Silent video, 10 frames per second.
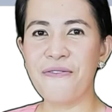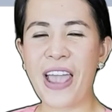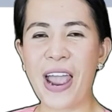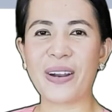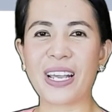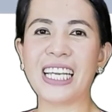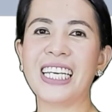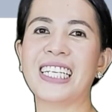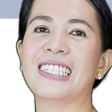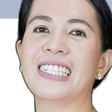Very
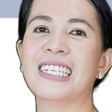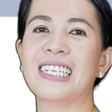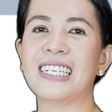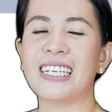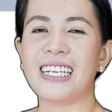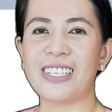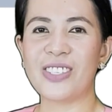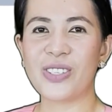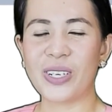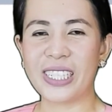good.
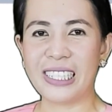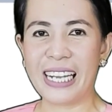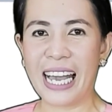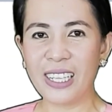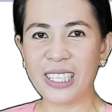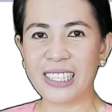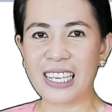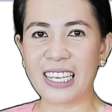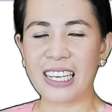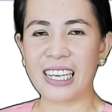Its
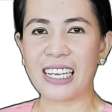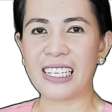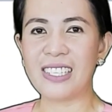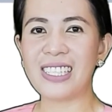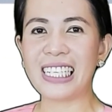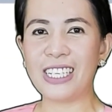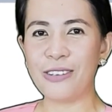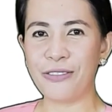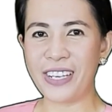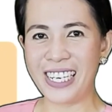cardinality is
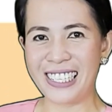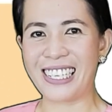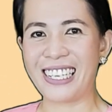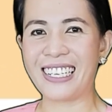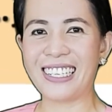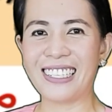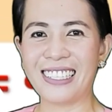infinity.